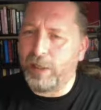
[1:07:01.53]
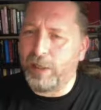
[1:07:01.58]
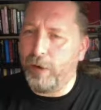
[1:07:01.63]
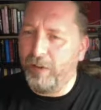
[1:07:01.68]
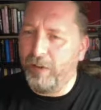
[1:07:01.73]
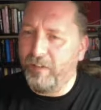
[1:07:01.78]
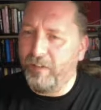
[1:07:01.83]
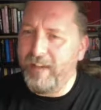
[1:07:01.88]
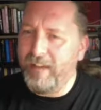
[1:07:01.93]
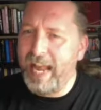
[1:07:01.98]

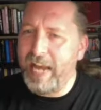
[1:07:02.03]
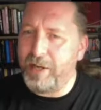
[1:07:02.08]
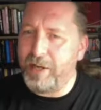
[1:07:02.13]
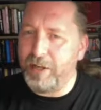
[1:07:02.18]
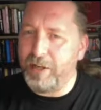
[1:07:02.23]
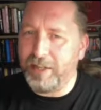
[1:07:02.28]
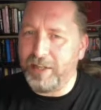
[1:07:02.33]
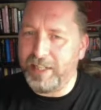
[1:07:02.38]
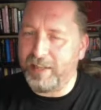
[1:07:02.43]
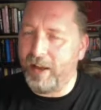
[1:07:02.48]
sort of
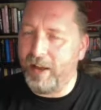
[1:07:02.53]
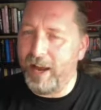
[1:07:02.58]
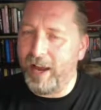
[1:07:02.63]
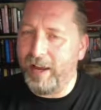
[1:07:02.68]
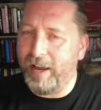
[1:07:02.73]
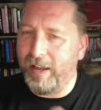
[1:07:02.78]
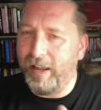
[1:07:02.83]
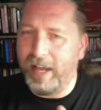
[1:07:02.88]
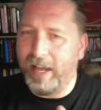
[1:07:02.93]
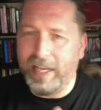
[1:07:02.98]
legend. This like
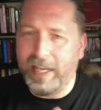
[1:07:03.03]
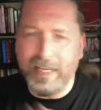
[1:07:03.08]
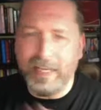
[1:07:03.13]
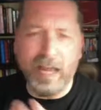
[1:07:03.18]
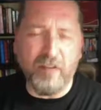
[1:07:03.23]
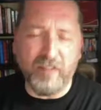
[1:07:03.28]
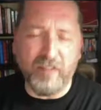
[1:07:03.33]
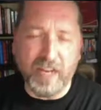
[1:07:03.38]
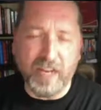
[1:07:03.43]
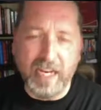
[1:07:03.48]

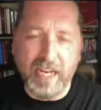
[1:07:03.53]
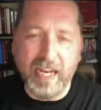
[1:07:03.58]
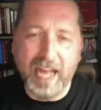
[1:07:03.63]
lovey